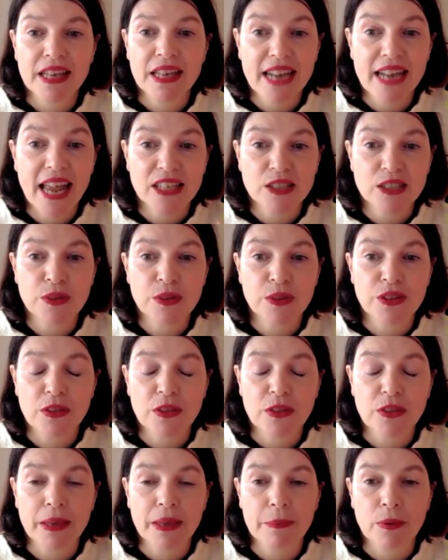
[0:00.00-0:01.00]
connect with
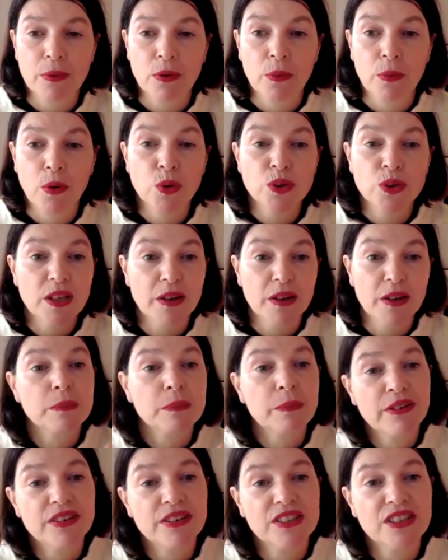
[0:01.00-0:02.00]
other people, but also
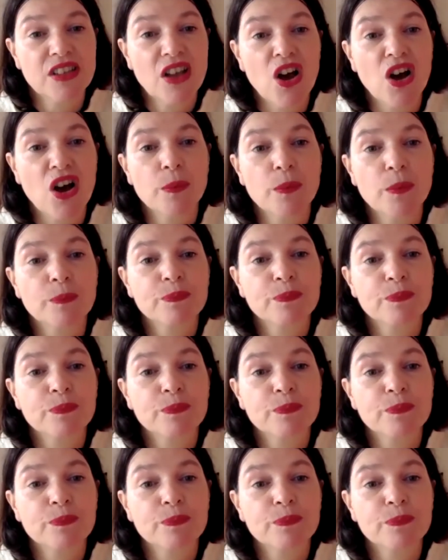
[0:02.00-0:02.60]
experience art?